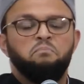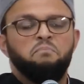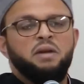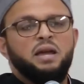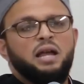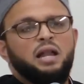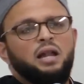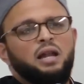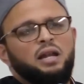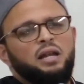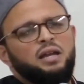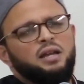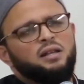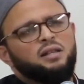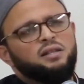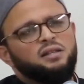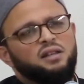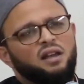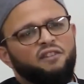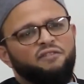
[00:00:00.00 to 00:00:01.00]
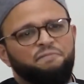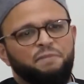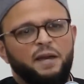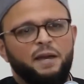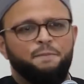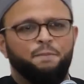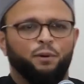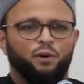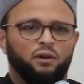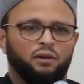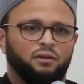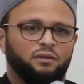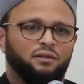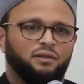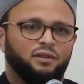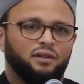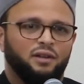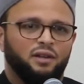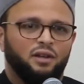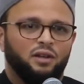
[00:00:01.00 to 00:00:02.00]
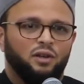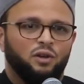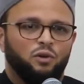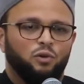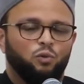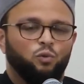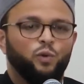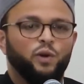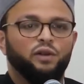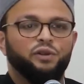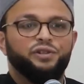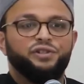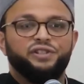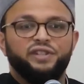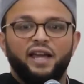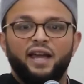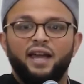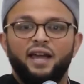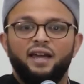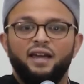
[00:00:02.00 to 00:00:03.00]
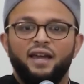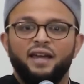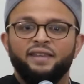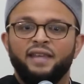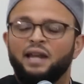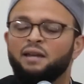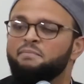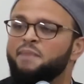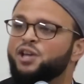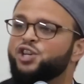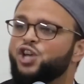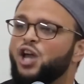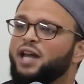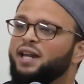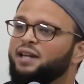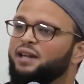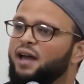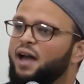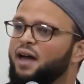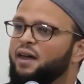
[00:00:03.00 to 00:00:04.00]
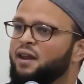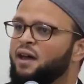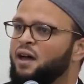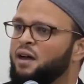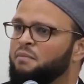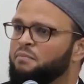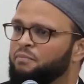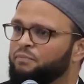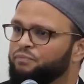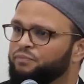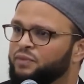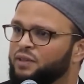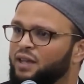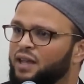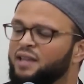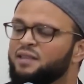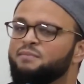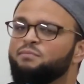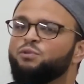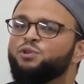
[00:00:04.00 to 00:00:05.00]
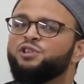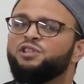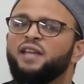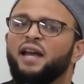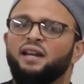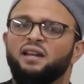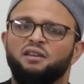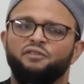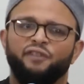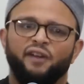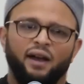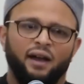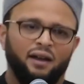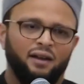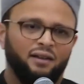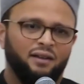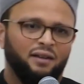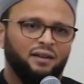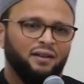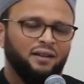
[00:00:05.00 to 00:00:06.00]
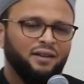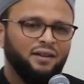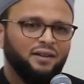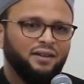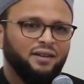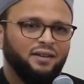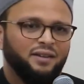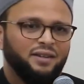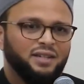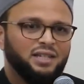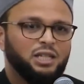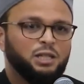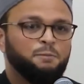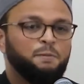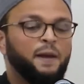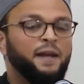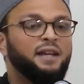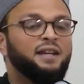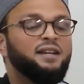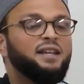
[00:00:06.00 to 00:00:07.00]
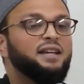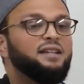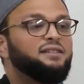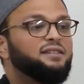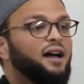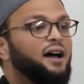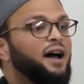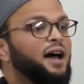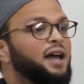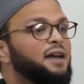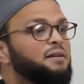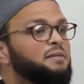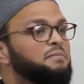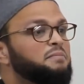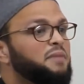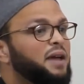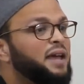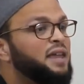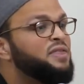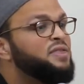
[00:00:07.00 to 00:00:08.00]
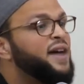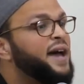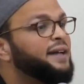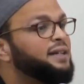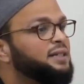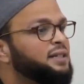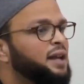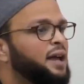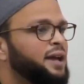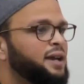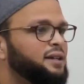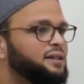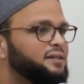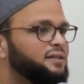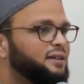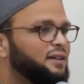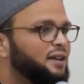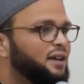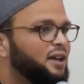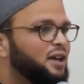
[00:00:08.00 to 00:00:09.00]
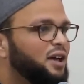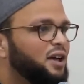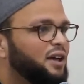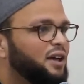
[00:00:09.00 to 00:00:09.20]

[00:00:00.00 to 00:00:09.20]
millions of people will stay in Al Mash'ar al Haram, in Muzdalifah, spending time in that night.